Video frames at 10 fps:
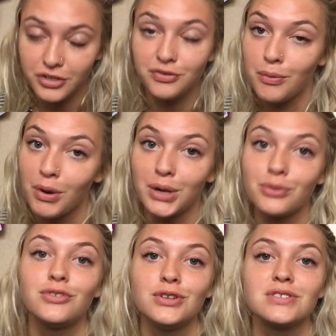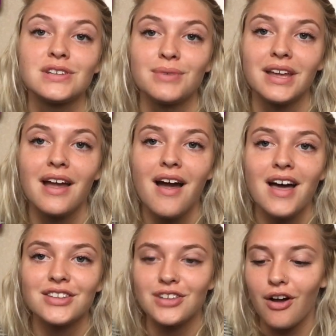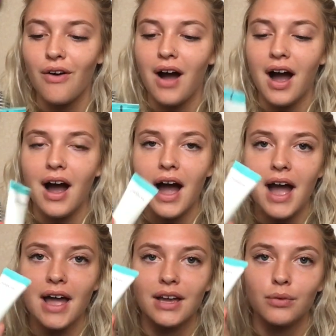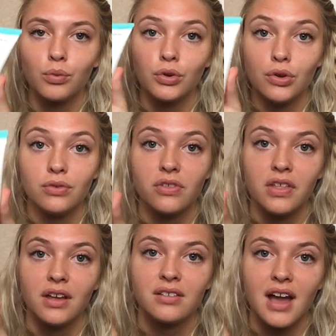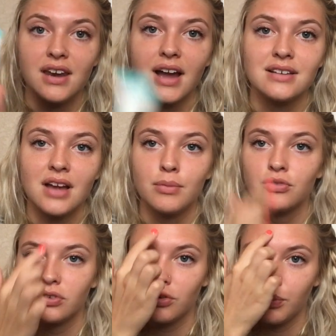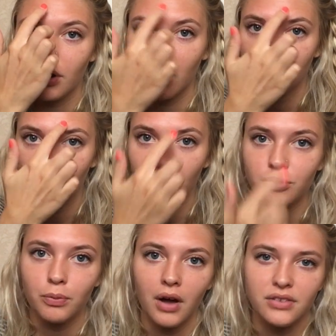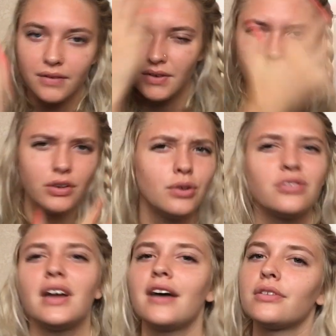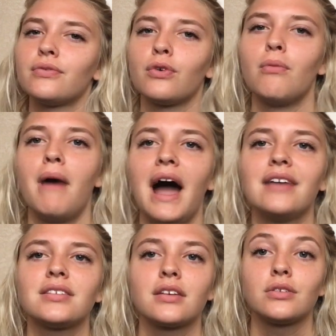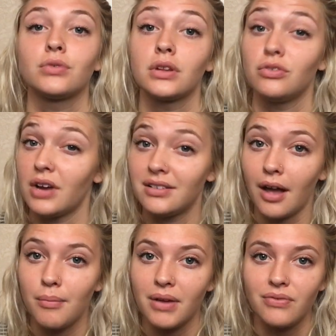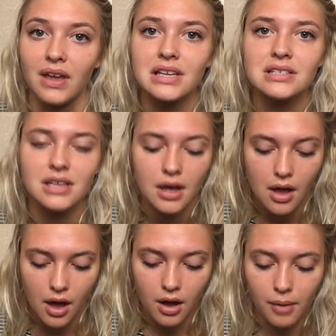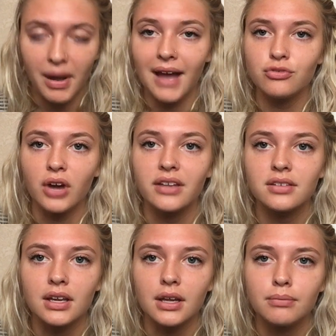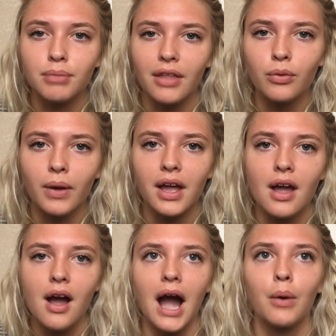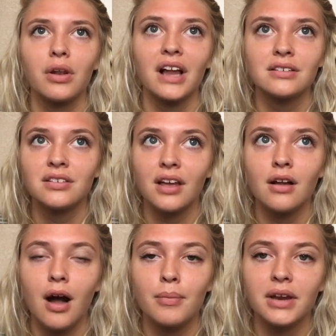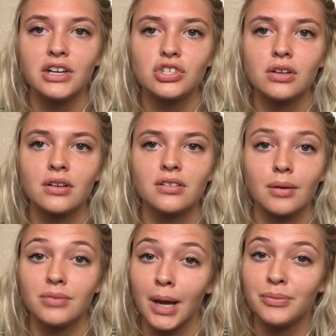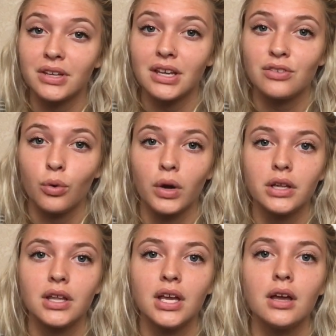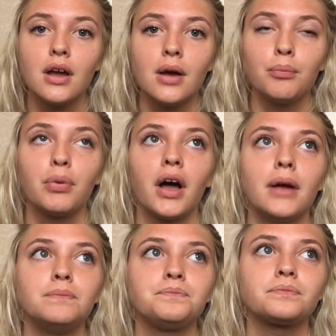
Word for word: just from what it was used to be. So I will use this at nighttime, usually just put on a couple spots. I've never used it as a full mask because it really dries out my face. Um, I have dry skin, by the way. I would like to say combination because sometimes it gets oily, but